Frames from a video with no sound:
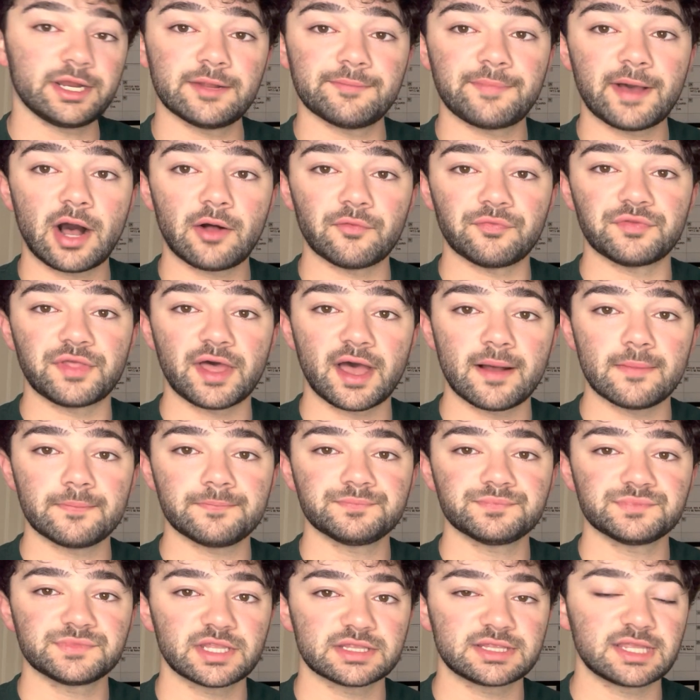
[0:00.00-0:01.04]
about
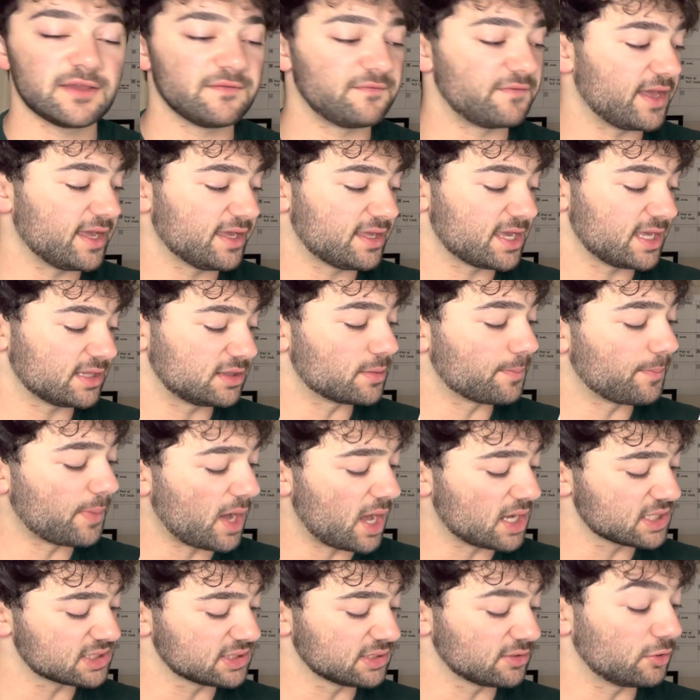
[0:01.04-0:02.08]
them that they vacate the
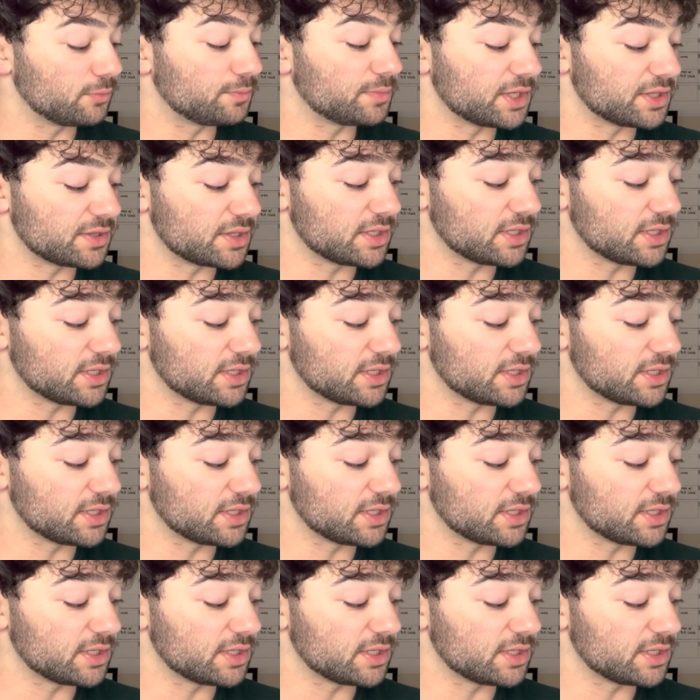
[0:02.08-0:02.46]
box a little bit.